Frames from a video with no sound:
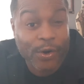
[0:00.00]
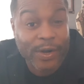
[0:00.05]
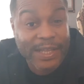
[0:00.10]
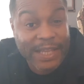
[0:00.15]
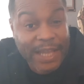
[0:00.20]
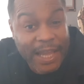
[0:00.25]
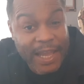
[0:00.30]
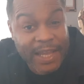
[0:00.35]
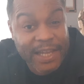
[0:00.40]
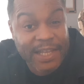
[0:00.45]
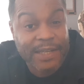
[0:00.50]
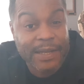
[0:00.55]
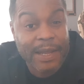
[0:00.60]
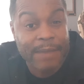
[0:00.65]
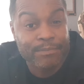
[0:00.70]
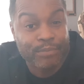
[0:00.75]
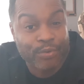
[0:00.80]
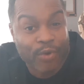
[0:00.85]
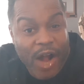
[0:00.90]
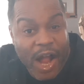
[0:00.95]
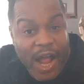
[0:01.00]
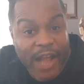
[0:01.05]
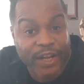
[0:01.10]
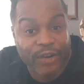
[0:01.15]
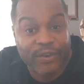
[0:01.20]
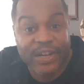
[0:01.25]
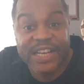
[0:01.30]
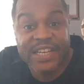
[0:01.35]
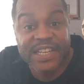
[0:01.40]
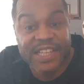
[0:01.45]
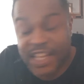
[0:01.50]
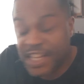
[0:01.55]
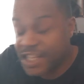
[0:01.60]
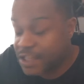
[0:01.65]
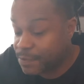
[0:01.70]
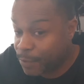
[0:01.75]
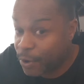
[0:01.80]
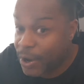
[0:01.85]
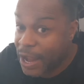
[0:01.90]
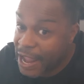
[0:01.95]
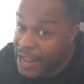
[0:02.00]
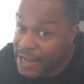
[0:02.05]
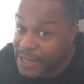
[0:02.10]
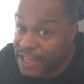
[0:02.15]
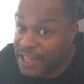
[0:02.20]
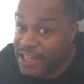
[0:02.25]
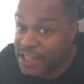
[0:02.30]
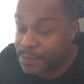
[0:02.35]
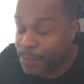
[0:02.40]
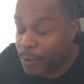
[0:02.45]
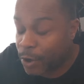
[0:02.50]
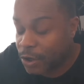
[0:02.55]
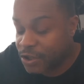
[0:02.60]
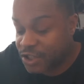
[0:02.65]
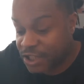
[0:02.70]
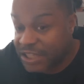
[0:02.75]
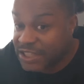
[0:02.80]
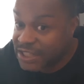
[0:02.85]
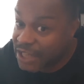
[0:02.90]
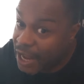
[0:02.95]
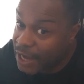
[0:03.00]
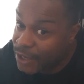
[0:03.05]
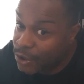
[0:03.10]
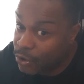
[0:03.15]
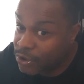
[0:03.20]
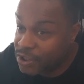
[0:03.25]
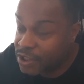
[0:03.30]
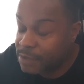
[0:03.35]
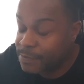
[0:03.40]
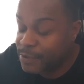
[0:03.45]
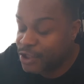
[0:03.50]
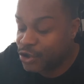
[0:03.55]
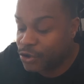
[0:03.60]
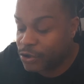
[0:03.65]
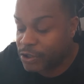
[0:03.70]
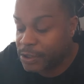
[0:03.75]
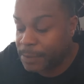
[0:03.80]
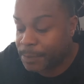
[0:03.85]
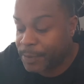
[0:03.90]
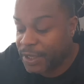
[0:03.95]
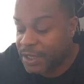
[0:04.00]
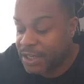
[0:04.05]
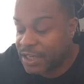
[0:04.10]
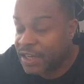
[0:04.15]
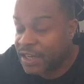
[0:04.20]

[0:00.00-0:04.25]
Kagan, and Breyer, and Ginsburg, she signed on to the majority opinion,